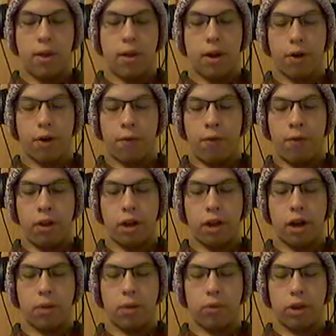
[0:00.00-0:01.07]
that are
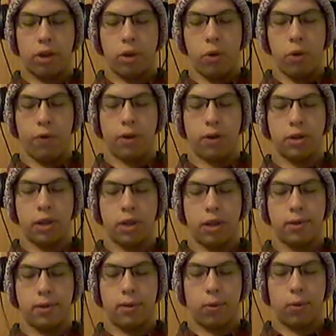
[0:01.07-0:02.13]
affiliated with
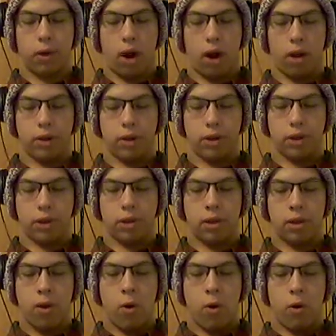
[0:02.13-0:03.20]
universities or
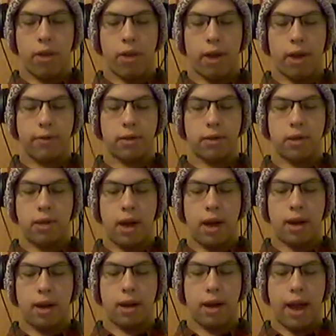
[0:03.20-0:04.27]
colleges, or that have a
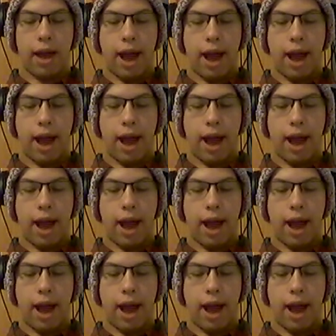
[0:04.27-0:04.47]
stated